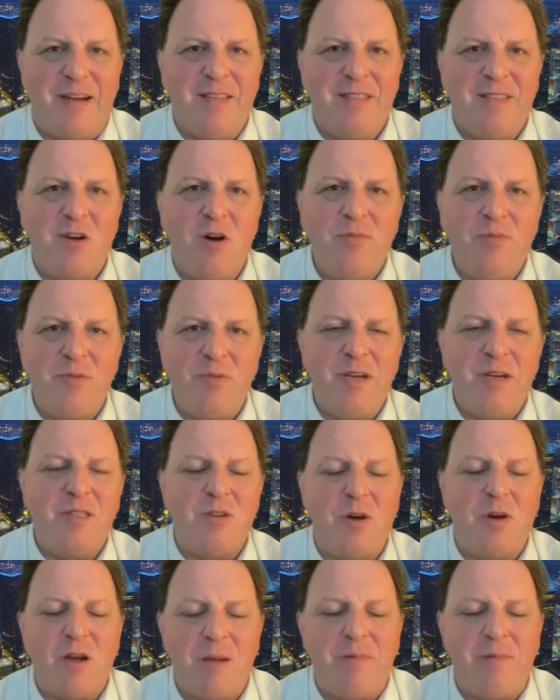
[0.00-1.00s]
Scope 3 is so
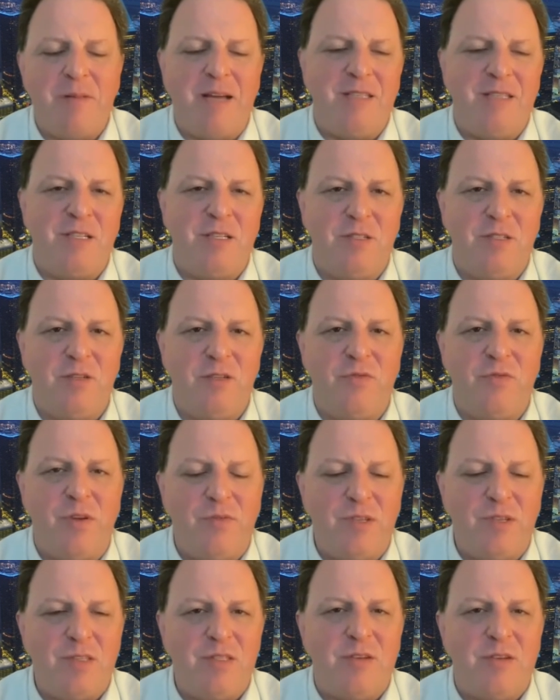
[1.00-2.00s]
complex because there's
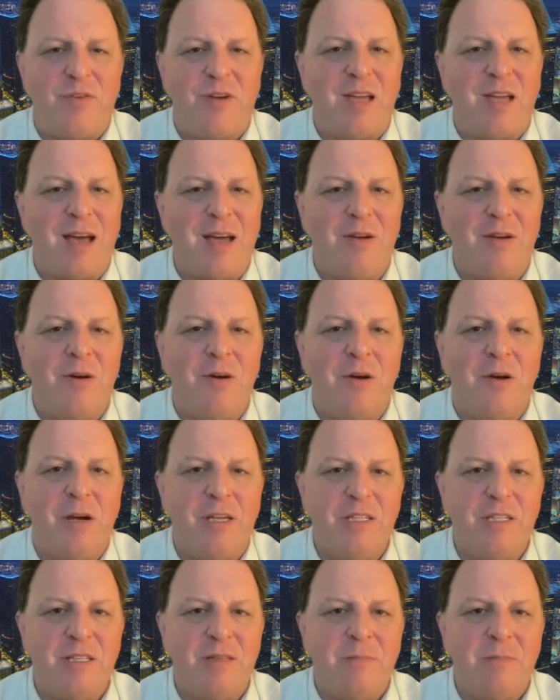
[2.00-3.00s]
15 different
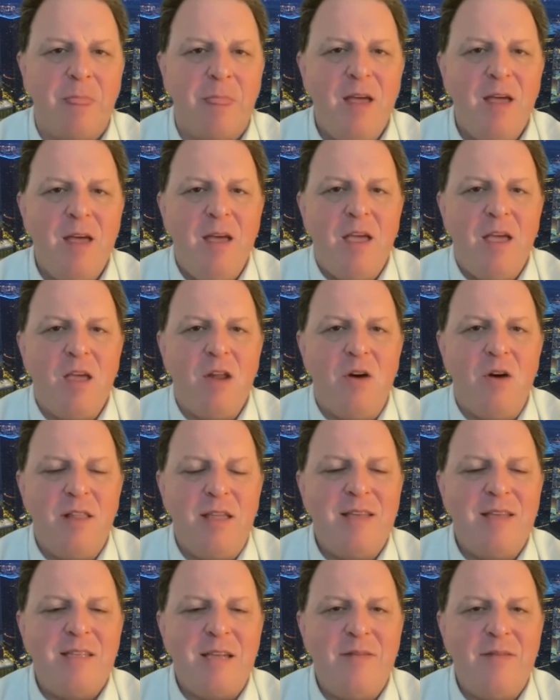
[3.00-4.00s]
categories, and it
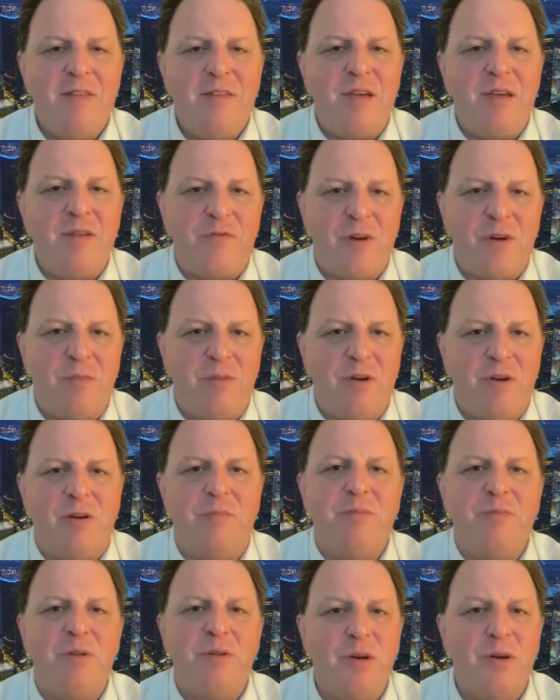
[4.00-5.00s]
has everything from your
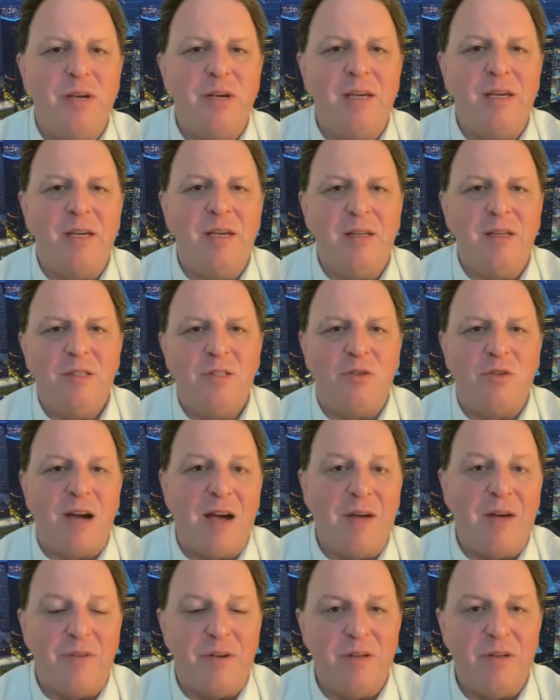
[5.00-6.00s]
employee
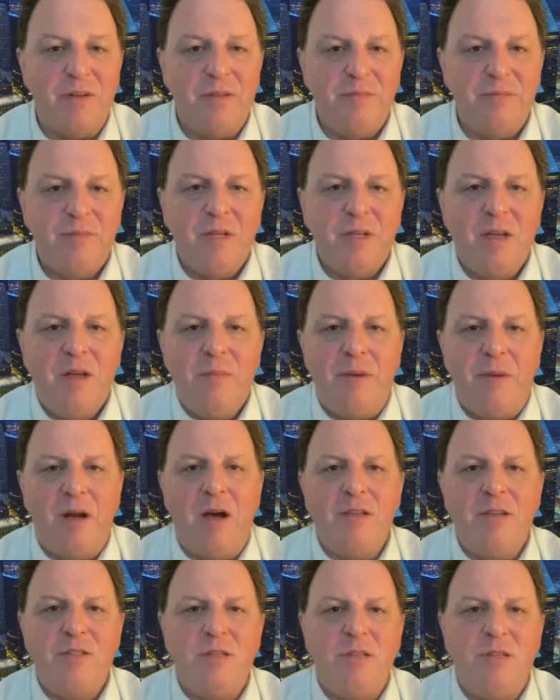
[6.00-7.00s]
travel, but
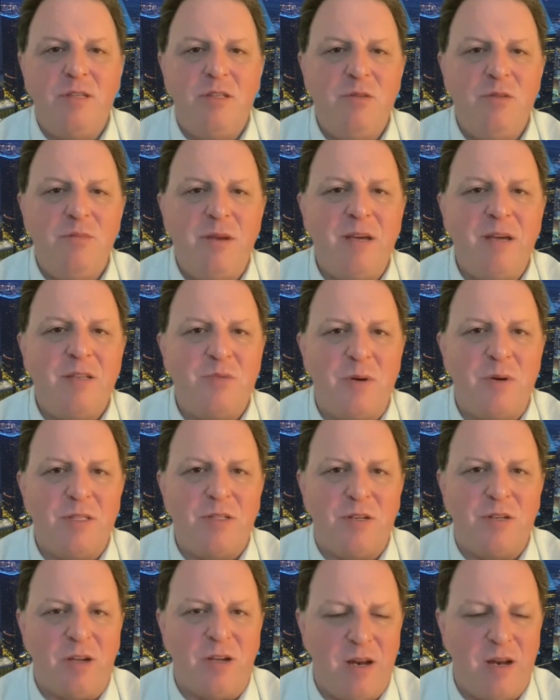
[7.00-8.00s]
also the two biggest
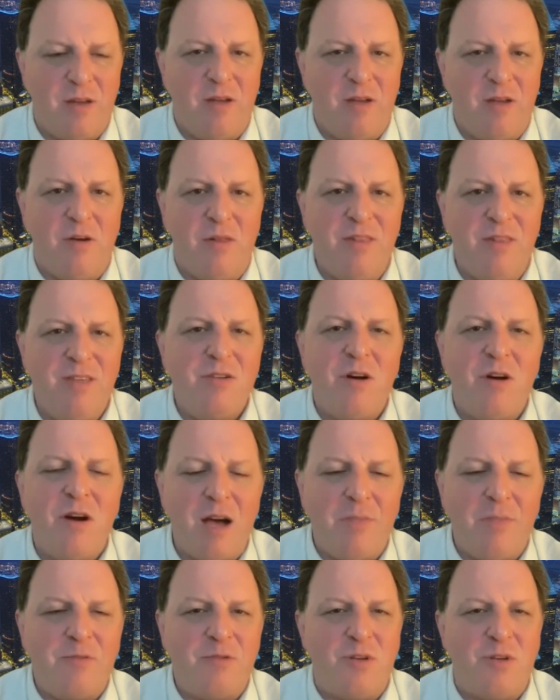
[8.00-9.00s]
ones are kind of, and these are all
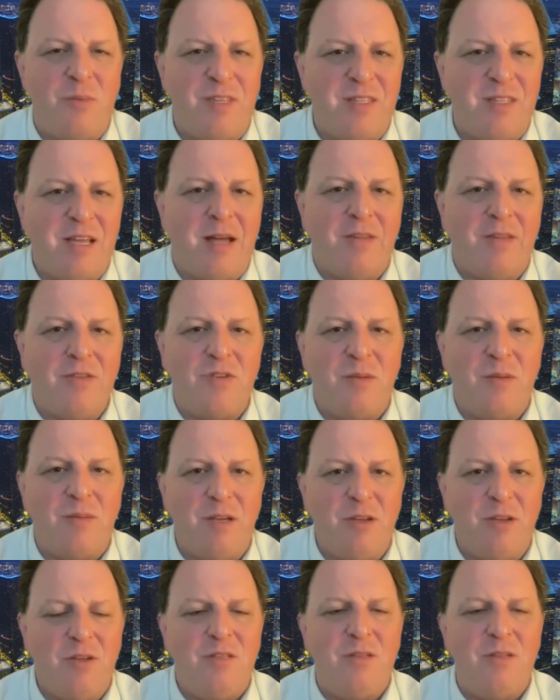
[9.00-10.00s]
upstream and downstream that
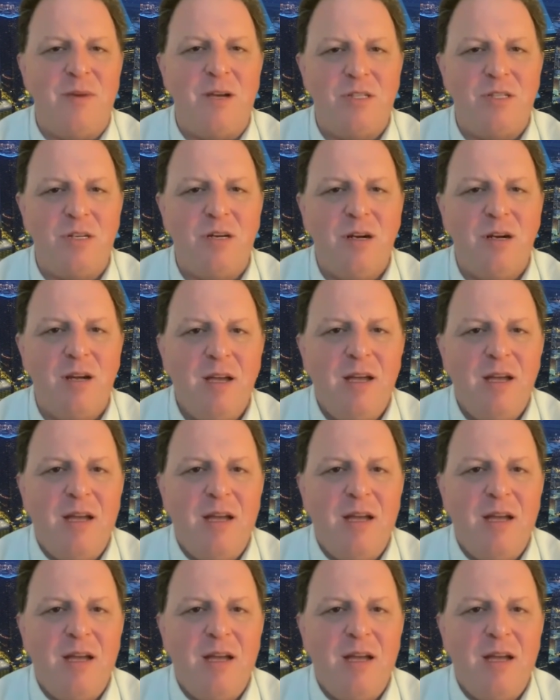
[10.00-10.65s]
you need to measure.